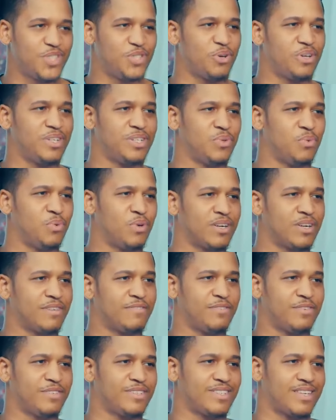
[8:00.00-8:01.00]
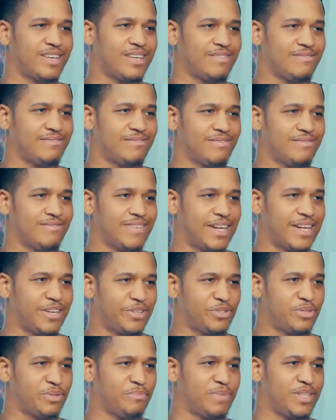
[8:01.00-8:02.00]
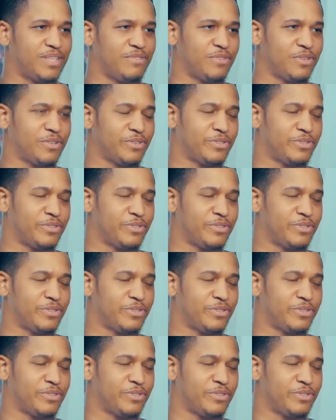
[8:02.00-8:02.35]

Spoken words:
join the workforce and earn some money for